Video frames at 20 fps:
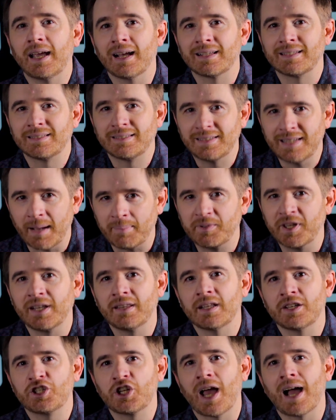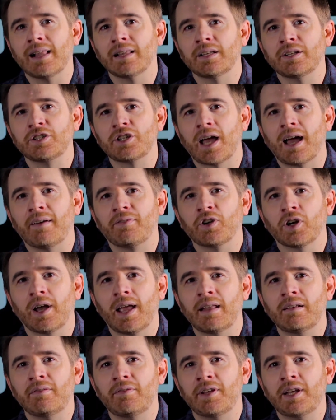accepting the challenge after
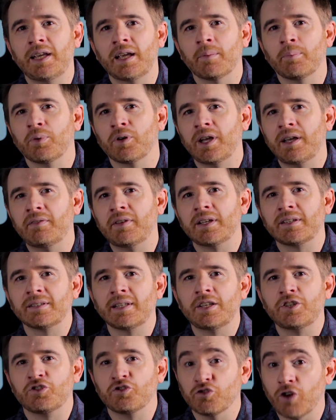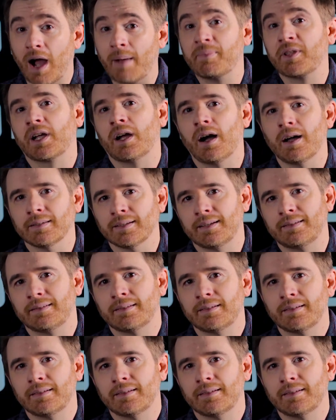Nvidia previously dropped the gauntlet.